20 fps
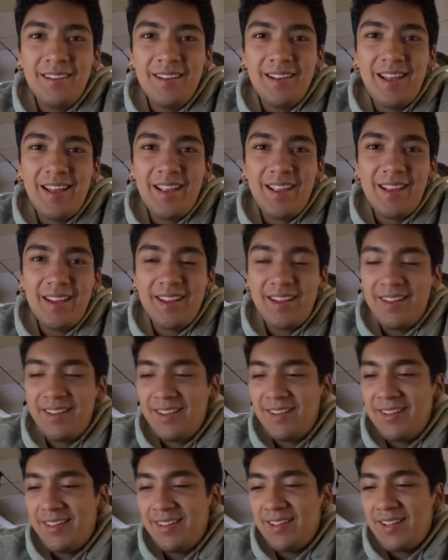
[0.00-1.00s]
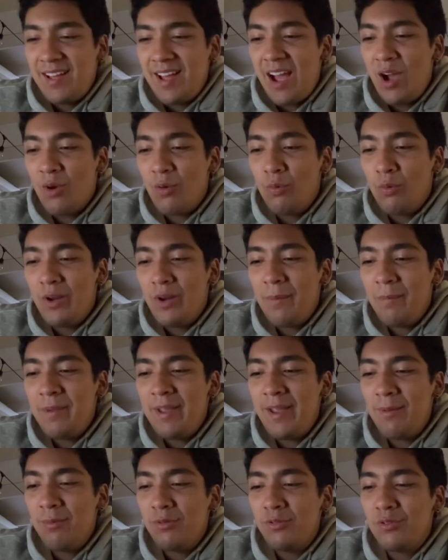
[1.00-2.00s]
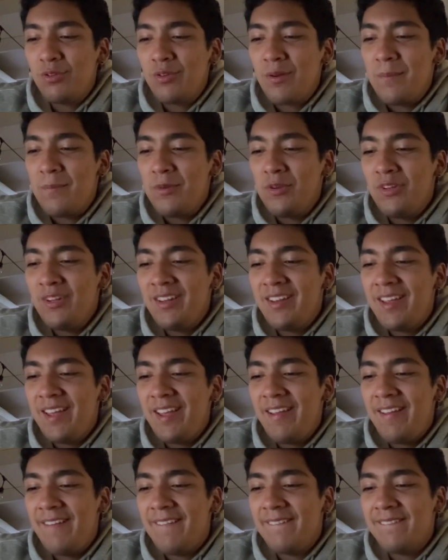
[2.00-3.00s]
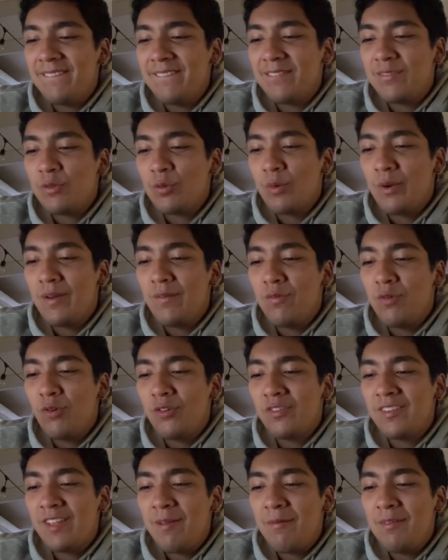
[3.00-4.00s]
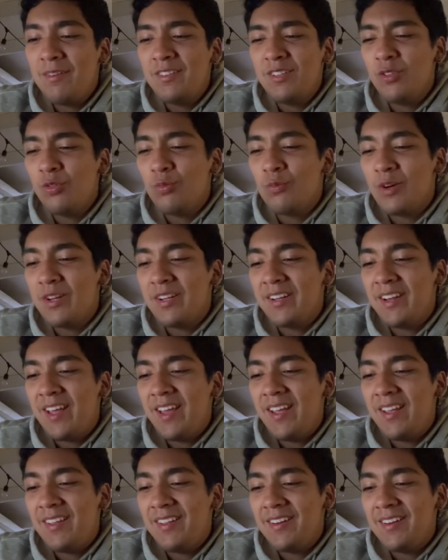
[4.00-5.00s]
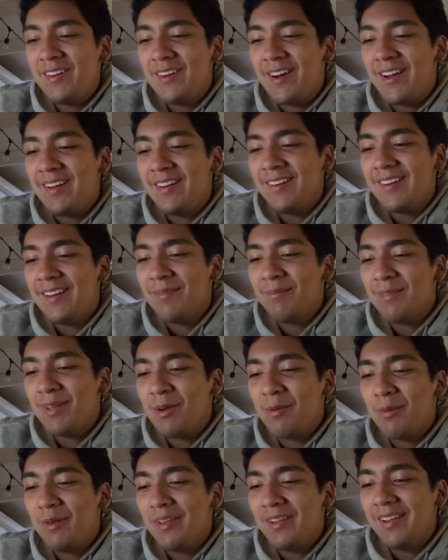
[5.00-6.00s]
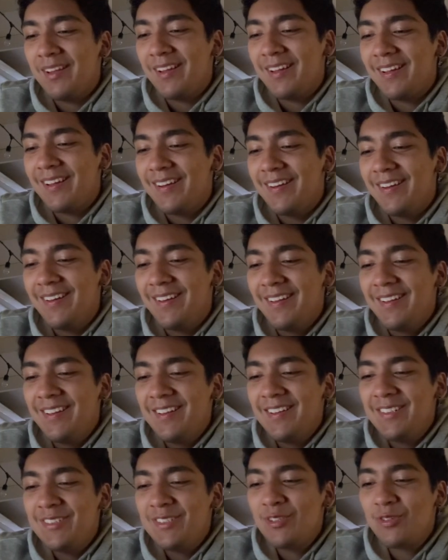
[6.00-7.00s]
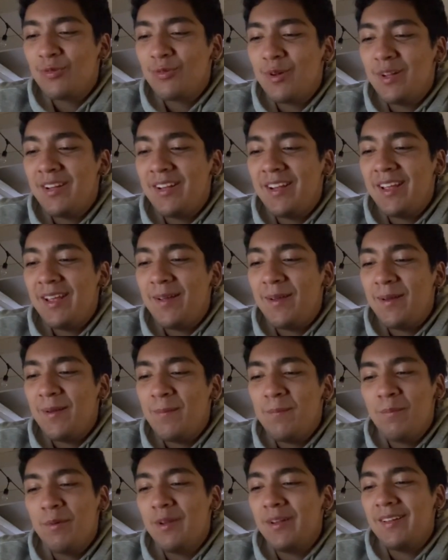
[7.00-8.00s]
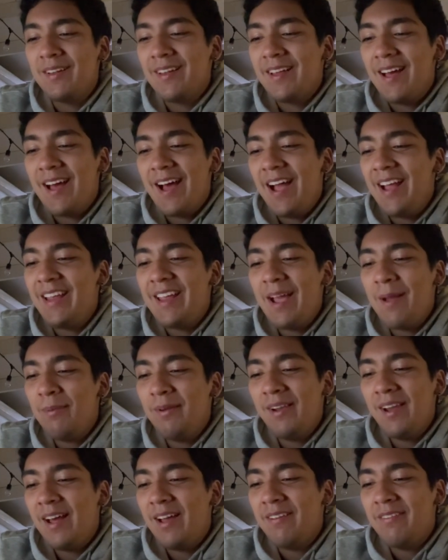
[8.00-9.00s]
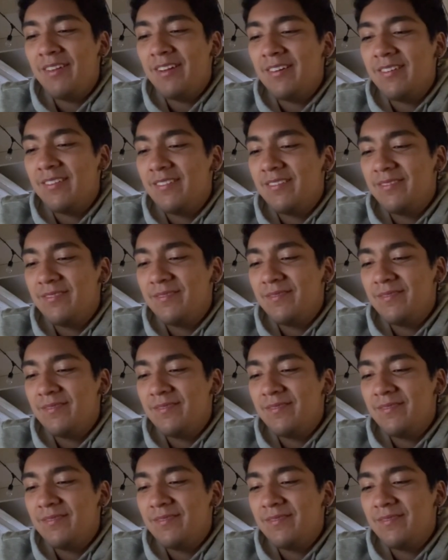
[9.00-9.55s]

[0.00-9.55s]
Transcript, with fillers: Like, how would I be able to communicate 24 7? Just one day, you know, I'm, I'm not really like, a, just one day. But I can't be live though.